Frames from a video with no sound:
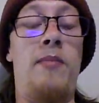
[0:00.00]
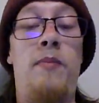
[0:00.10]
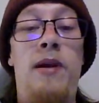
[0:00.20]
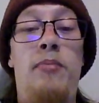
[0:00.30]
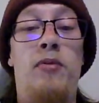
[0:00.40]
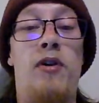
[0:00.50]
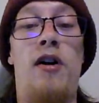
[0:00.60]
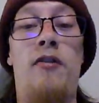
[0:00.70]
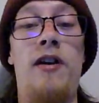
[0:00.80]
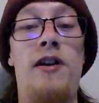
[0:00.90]
But people are
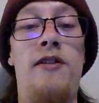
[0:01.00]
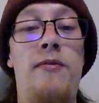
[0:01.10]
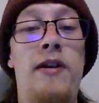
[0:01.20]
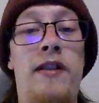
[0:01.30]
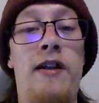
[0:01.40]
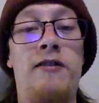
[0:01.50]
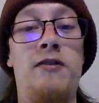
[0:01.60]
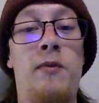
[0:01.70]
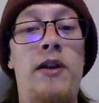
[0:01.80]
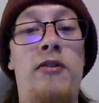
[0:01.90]
already doing that,
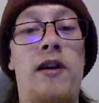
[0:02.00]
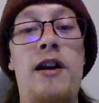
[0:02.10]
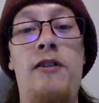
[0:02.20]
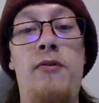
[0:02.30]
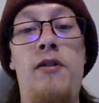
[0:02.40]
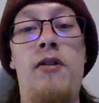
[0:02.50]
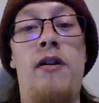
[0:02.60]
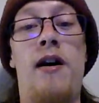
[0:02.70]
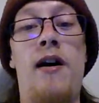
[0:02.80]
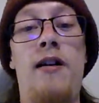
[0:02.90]
so whether I do it or
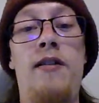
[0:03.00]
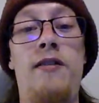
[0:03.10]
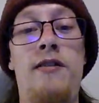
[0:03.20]
not